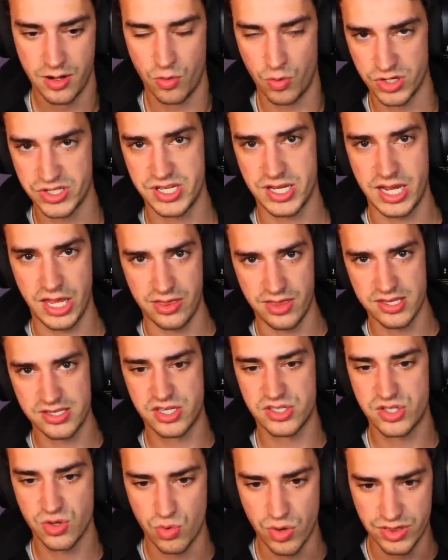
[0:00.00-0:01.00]
once again,
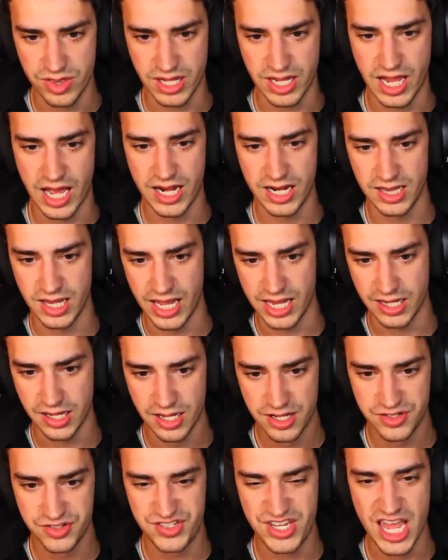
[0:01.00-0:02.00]
this is the one that kind of
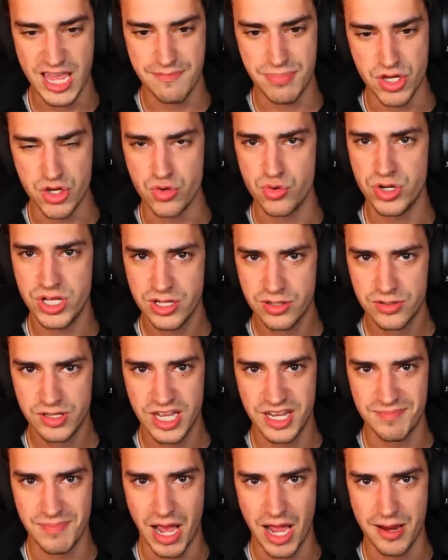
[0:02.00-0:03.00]
like debuted
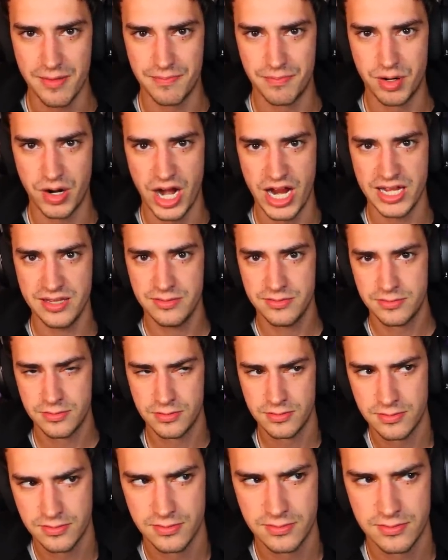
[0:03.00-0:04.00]
in my brain.
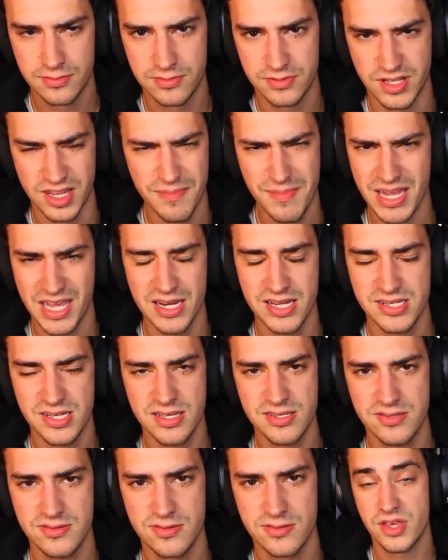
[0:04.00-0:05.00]
Did that make any
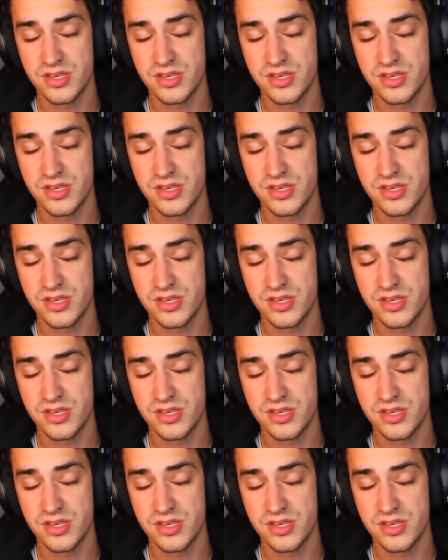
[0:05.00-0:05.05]
sense?